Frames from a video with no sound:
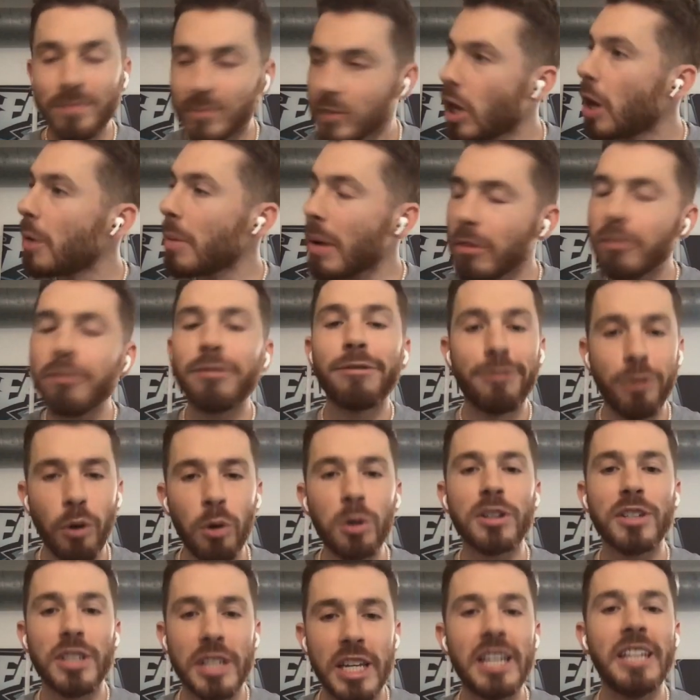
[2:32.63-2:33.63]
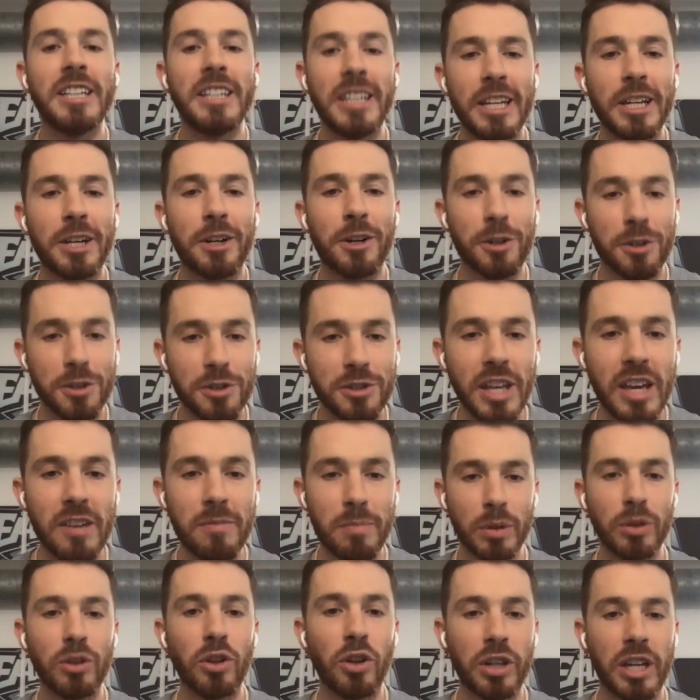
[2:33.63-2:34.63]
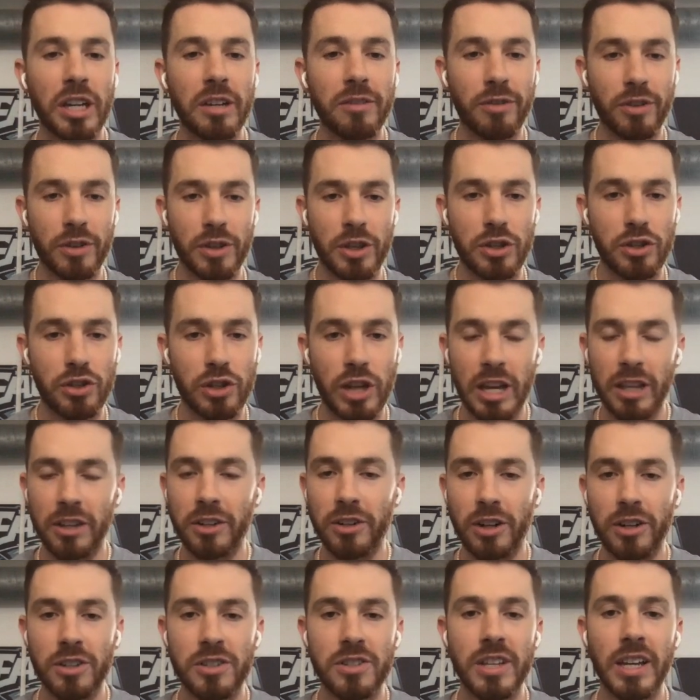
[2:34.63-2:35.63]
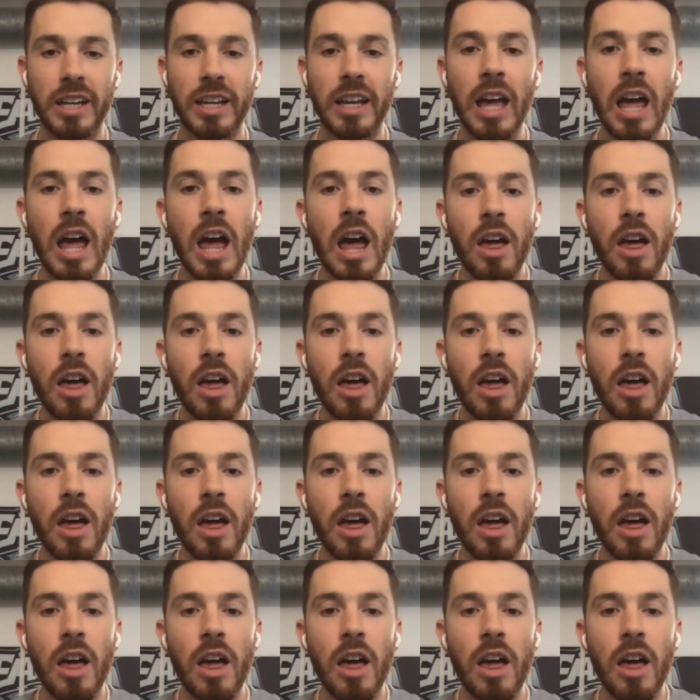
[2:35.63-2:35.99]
About 14 years they've been looking for this Jalen Hurts thing.